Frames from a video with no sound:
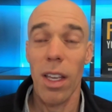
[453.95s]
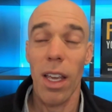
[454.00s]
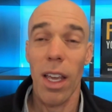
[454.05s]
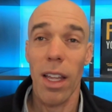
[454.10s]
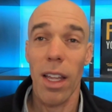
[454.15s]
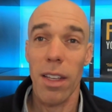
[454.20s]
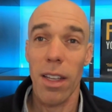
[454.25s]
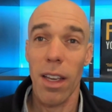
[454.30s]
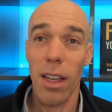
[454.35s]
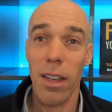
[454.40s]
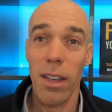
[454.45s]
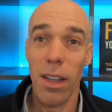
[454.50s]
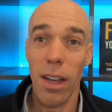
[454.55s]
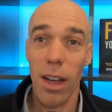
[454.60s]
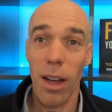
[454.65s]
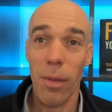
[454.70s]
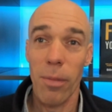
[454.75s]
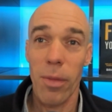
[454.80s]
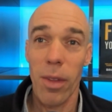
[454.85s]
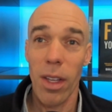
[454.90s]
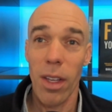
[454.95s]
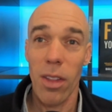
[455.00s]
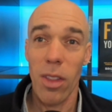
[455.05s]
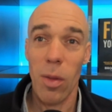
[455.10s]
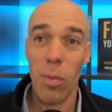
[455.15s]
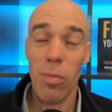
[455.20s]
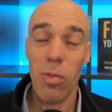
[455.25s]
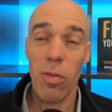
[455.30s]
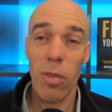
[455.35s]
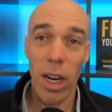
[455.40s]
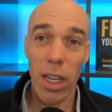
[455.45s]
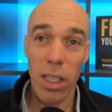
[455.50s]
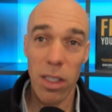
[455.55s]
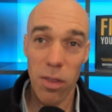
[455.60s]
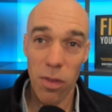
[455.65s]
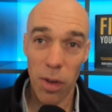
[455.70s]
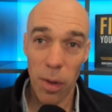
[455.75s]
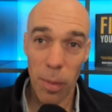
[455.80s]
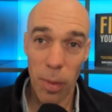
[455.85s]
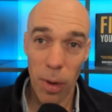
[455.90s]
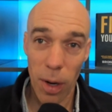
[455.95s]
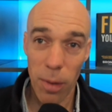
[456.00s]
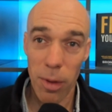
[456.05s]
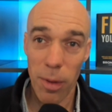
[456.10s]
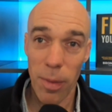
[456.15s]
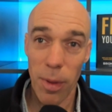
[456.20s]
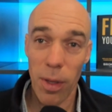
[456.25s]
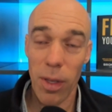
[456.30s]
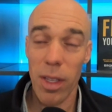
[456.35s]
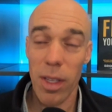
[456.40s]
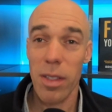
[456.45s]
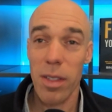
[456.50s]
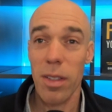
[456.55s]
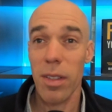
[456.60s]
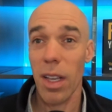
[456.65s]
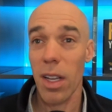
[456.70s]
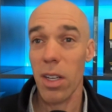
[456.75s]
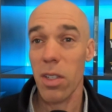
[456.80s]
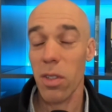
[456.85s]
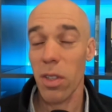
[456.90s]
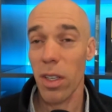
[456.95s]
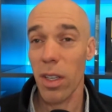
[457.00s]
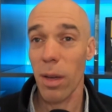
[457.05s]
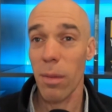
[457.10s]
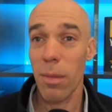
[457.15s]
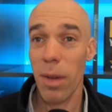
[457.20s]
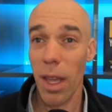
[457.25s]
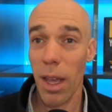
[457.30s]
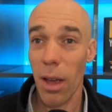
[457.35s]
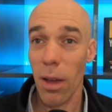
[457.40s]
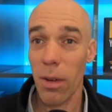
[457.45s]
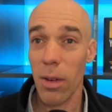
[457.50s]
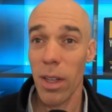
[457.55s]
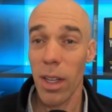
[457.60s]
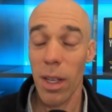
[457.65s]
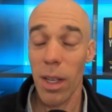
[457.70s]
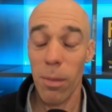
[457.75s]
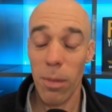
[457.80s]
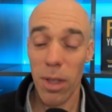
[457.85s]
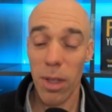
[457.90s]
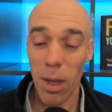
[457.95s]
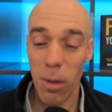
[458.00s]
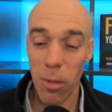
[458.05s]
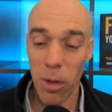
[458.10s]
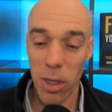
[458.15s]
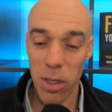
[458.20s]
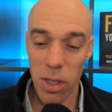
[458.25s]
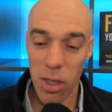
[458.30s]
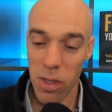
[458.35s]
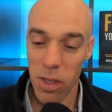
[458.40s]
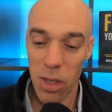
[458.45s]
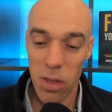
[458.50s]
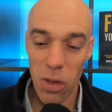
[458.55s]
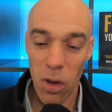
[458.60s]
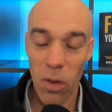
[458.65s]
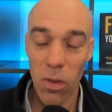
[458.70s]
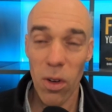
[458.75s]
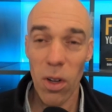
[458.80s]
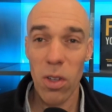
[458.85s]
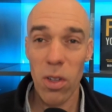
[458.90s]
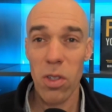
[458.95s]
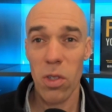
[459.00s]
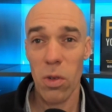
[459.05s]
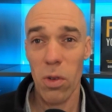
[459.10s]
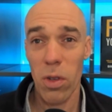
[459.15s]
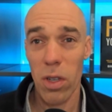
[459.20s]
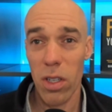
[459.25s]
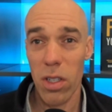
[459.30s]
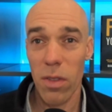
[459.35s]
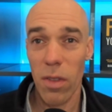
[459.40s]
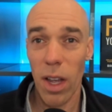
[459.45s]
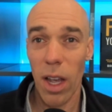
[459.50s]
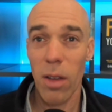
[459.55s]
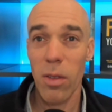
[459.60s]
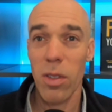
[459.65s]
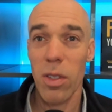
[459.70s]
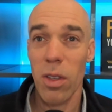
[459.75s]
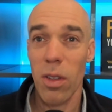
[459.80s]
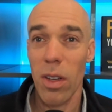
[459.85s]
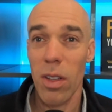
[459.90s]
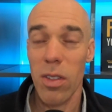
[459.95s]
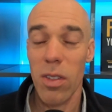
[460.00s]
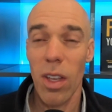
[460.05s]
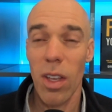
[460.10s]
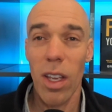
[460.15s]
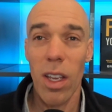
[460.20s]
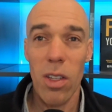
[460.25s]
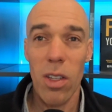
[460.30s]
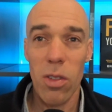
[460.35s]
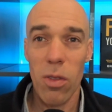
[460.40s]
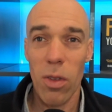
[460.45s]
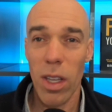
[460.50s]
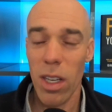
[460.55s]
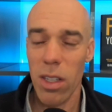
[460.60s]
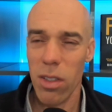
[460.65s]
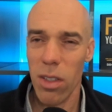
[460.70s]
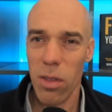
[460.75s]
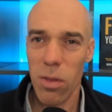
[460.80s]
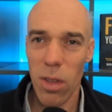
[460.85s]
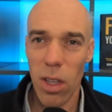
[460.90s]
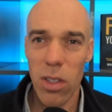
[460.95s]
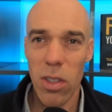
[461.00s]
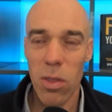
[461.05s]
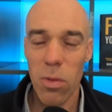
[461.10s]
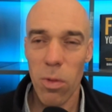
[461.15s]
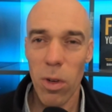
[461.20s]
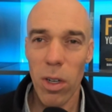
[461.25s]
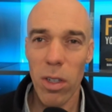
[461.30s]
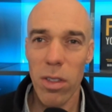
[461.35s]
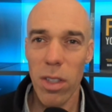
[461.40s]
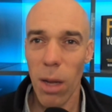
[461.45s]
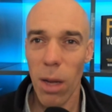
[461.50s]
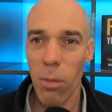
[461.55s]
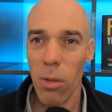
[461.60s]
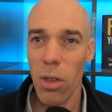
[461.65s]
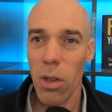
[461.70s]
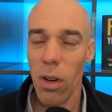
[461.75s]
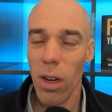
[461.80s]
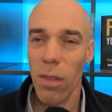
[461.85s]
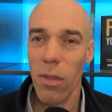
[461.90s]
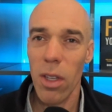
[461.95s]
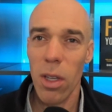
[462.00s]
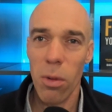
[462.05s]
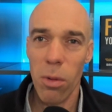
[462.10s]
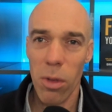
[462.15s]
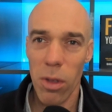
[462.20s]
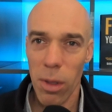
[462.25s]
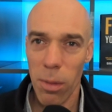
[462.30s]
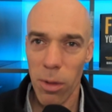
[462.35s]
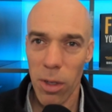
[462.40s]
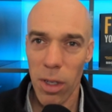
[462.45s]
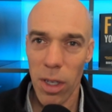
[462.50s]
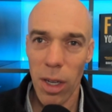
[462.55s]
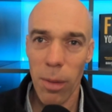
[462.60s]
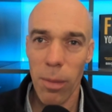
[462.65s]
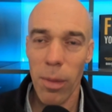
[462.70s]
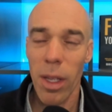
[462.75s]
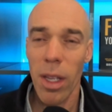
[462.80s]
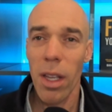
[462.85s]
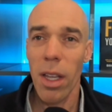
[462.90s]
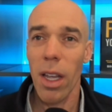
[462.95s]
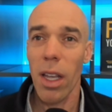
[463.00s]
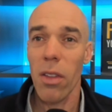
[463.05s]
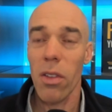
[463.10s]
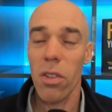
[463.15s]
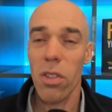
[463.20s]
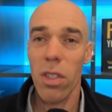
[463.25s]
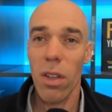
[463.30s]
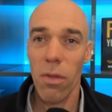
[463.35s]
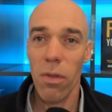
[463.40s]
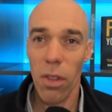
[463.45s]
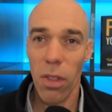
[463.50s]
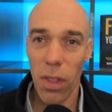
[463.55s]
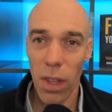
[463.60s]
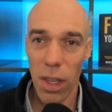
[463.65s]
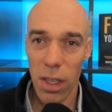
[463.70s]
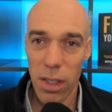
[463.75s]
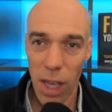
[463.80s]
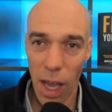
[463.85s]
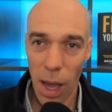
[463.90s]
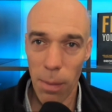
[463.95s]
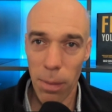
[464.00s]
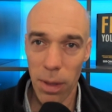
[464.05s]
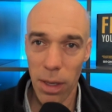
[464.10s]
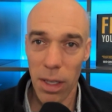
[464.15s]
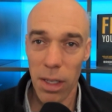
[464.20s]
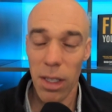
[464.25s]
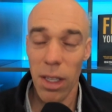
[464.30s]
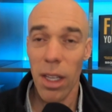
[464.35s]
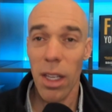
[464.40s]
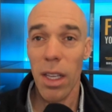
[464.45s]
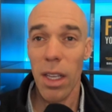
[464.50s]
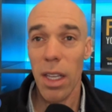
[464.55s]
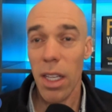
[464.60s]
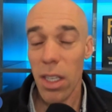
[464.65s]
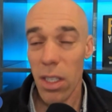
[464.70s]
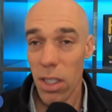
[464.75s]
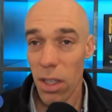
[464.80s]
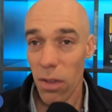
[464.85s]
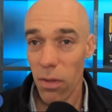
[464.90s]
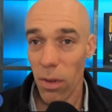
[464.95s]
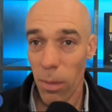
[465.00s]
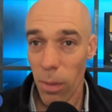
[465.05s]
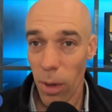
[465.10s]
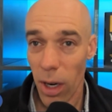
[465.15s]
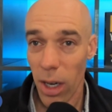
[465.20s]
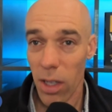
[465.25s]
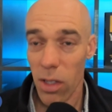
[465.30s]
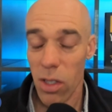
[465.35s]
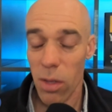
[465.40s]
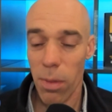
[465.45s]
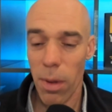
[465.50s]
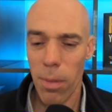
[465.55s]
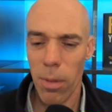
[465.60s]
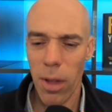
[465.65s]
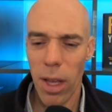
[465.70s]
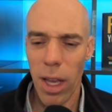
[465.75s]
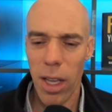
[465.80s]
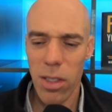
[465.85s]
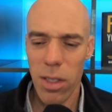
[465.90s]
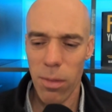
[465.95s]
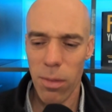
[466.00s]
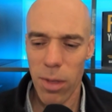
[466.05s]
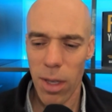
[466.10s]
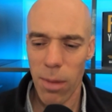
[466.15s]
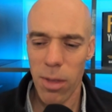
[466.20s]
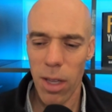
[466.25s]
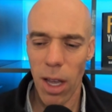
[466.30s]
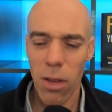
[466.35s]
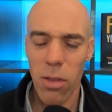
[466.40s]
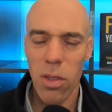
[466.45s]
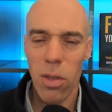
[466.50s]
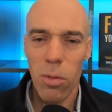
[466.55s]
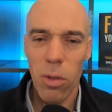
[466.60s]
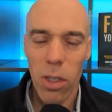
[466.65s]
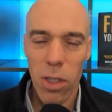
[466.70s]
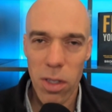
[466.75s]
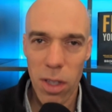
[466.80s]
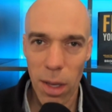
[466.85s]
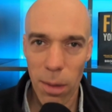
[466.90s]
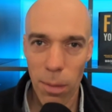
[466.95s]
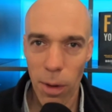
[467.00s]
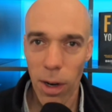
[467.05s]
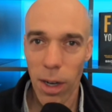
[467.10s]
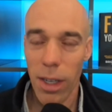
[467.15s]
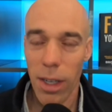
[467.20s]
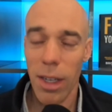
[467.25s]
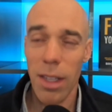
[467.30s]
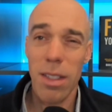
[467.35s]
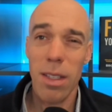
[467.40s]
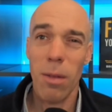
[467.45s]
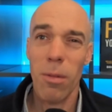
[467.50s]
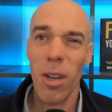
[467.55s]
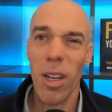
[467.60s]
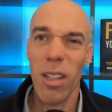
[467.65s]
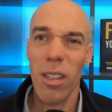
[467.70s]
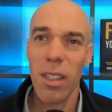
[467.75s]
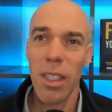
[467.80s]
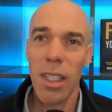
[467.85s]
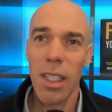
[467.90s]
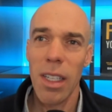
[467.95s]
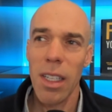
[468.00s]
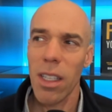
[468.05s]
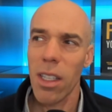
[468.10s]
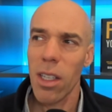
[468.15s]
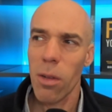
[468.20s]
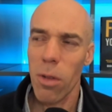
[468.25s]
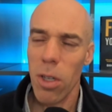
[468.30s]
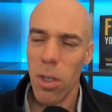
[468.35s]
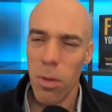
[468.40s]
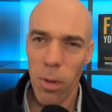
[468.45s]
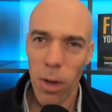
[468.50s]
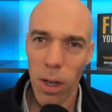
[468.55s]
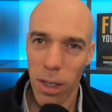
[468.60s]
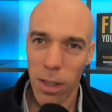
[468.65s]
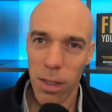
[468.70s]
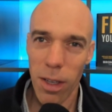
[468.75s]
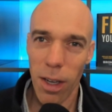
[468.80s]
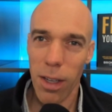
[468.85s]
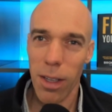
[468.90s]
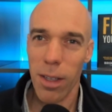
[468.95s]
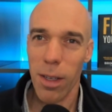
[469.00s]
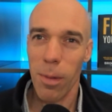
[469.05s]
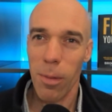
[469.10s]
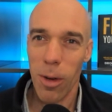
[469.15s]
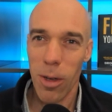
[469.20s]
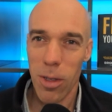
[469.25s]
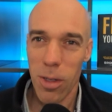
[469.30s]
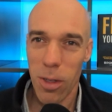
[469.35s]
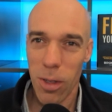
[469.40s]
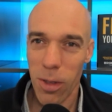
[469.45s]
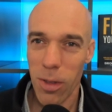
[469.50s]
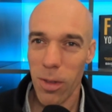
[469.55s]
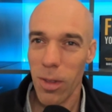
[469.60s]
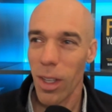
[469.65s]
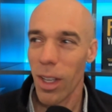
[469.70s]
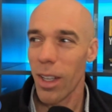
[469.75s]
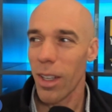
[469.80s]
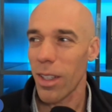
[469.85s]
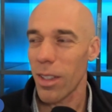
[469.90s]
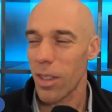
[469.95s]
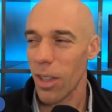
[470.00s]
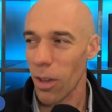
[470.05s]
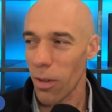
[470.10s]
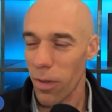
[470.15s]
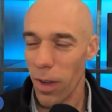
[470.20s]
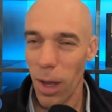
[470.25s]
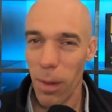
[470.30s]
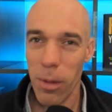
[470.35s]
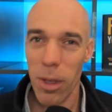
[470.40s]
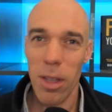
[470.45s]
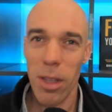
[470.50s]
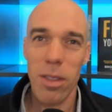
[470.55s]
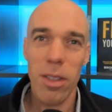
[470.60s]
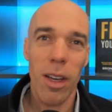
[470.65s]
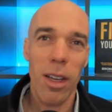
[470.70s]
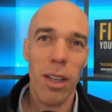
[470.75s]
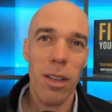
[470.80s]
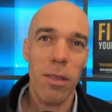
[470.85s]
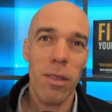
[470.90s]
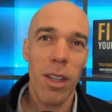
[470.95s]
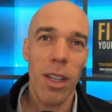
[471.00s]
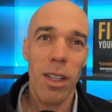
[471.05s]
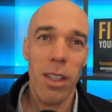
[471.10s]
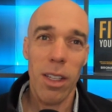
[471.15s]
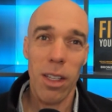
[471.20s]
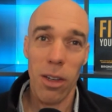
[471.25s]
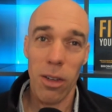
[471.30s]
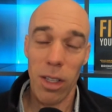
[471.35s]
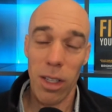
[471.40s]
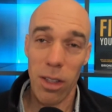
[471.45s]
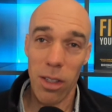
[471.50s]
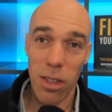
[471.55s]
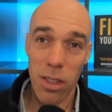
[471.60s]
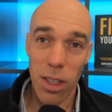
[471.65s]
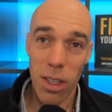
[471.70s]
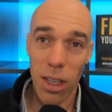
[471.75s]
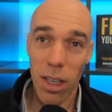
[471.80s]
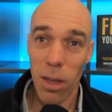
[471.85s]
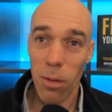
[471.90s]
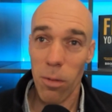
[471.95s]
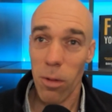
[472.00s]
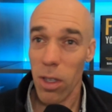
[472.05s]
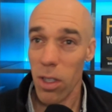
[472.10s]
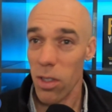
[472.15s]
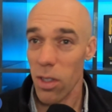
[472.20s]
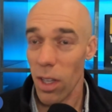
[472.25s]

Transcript: And yet the price for apartment buildings has actually come down, but yet we're just this overall shortage of housing units. So again, it's this weird time. We don't have equilibrium and there's different things happening in different markets. So people ask sometimes, how's the real estate market? And I say, well, which one? Are you talking commercial, single family? Are you talking, in the city, which